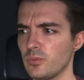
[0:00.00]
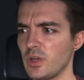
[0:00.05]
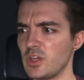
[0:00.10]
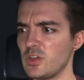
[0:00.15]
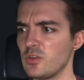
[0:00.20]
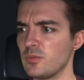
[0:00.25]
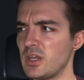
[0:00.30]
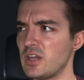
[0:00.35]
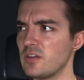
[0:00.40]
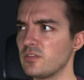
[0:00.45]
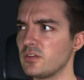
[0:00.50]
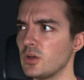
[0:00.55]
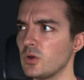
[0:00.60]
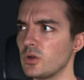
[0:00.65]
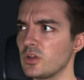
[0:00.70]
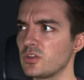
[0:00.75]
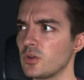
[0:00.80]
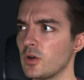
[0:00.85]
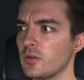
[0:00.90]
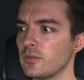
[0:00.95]
But you may have
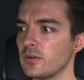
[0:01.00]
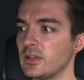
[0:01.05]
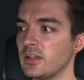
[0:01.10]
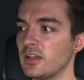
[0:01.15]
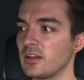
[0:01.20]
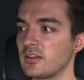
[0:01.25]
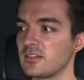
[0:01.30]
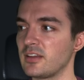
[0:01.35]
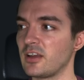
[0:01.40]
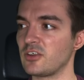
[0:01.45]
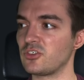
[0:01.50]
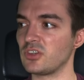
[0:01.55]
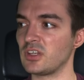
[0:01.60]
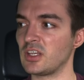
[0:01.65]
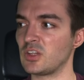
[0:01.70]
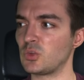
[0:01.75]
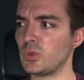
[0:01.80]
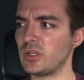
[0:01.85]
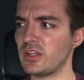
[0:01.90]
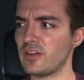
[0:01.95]
noticed over in
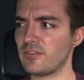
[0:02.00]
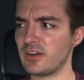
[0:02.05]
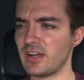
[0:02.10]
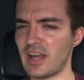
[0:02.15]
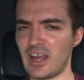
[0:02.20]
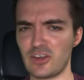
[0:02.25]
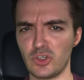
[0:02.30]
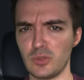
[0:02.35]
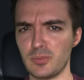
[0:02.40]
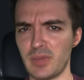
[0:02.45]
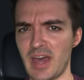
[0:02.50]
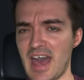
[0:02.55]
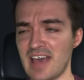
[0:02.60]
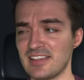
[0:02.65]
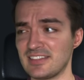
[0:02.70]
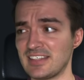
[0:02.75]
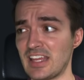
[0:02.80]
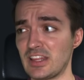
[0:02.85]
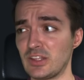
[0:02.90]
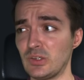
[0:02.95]
index.js, we never actually
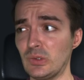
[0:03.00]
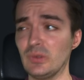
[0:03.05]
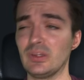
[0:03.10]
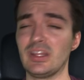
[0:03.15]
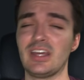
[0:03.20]
passed that through.